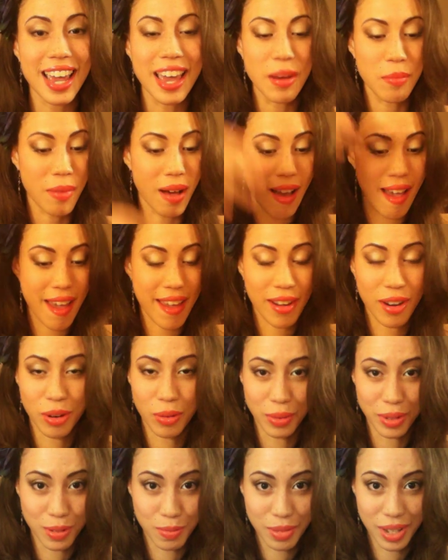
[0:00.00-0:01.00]
and my hair
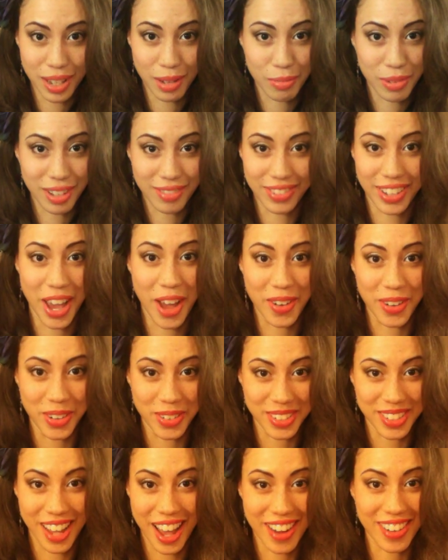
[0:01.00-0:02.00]
was big and puffy. I don't
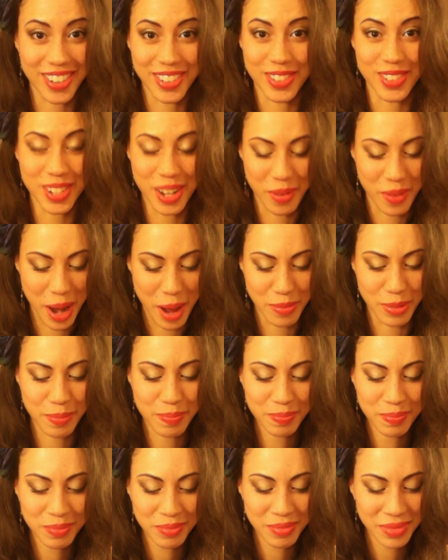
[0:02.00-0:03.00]
know. I don't understand what happened.
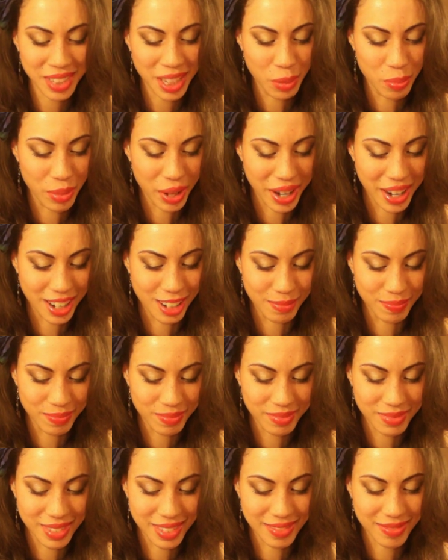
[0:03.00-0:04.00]
But
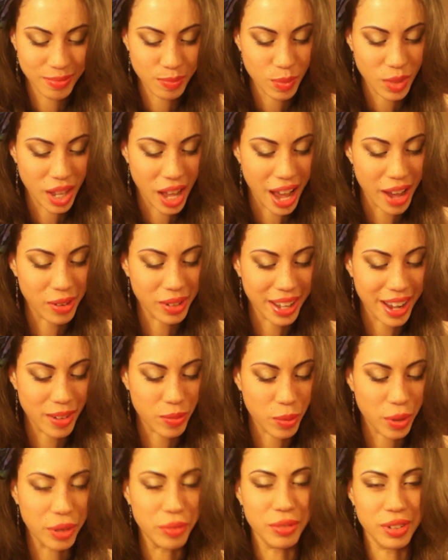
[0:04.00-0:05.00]
um, I only
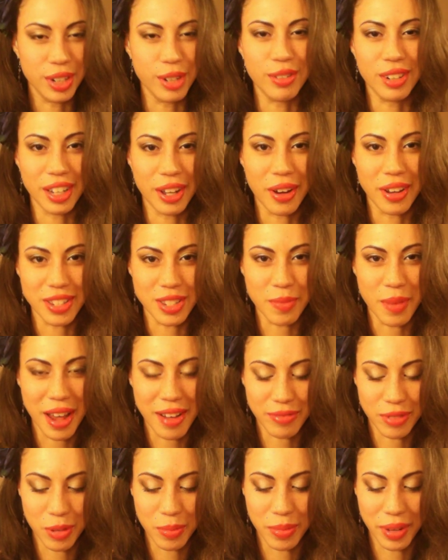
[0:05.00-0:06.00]
have one really, really awesome
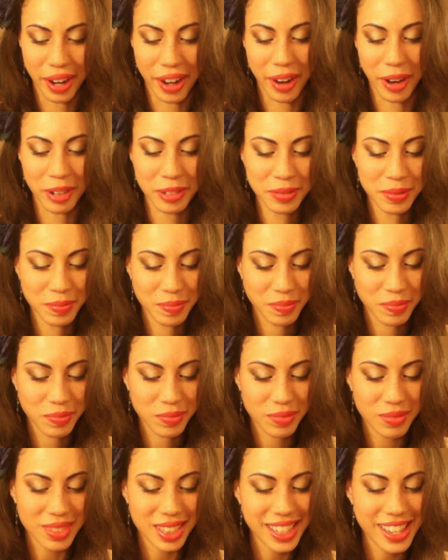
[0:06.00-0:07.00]
afro pic here.
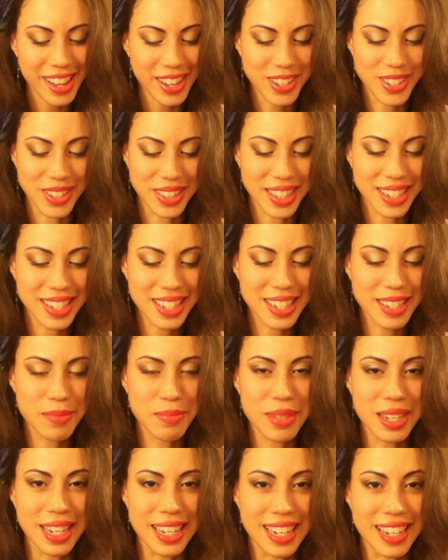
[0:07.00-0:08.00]
So this is
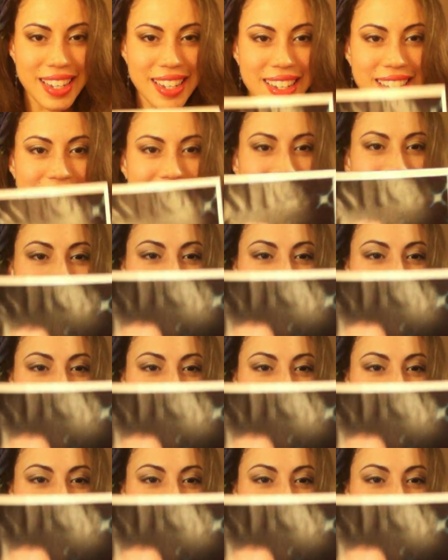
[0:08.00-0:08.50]
me in